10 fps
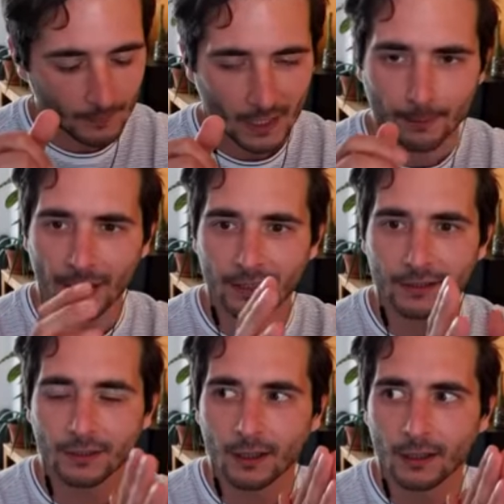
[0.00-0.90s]
But
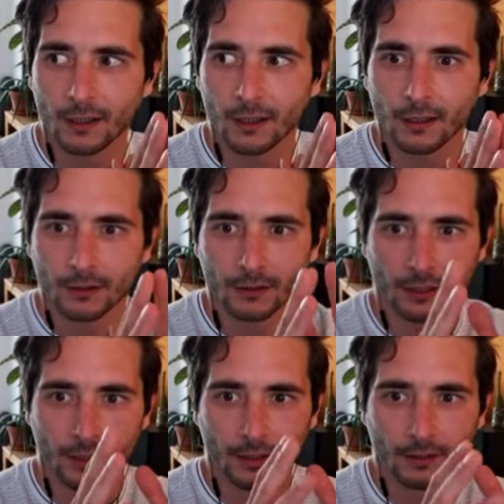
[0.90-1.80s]

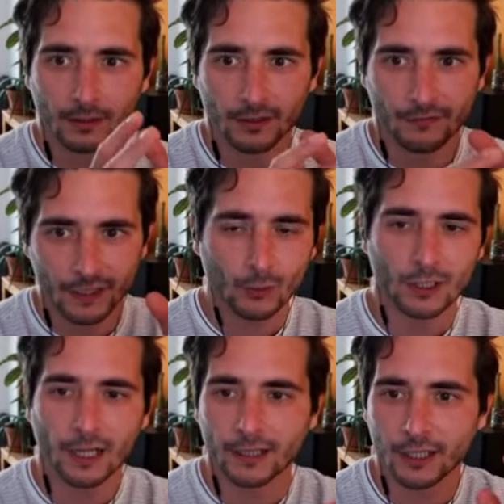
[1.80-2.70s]
the
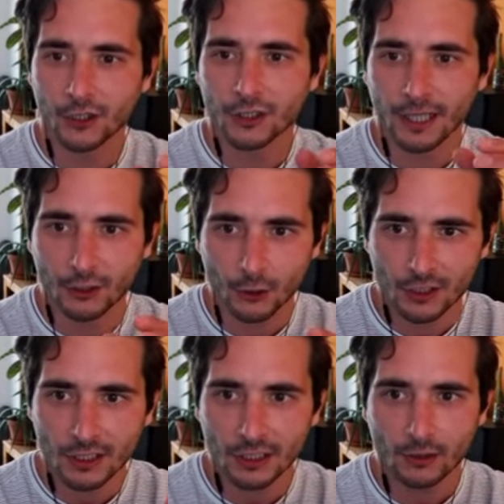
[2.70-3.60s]
visualizations that you
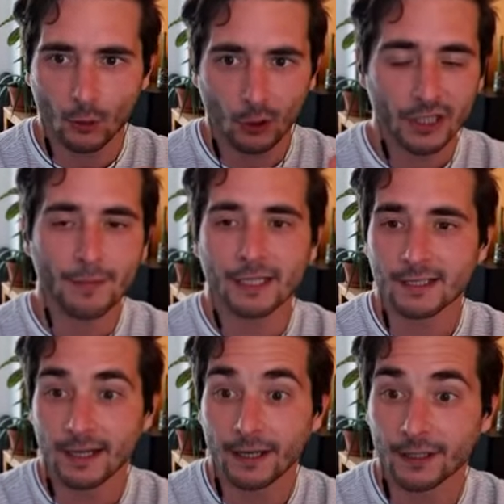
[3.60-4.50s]
see only make
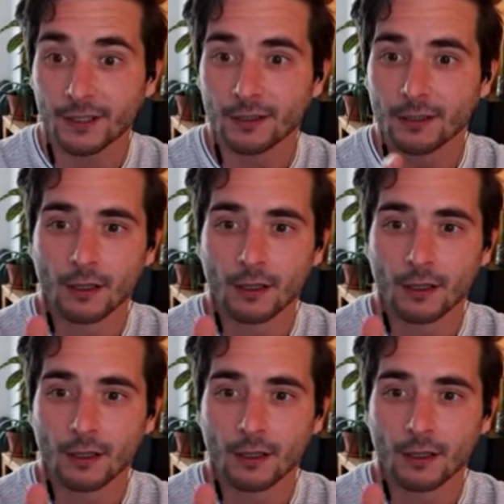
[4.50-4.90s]
sense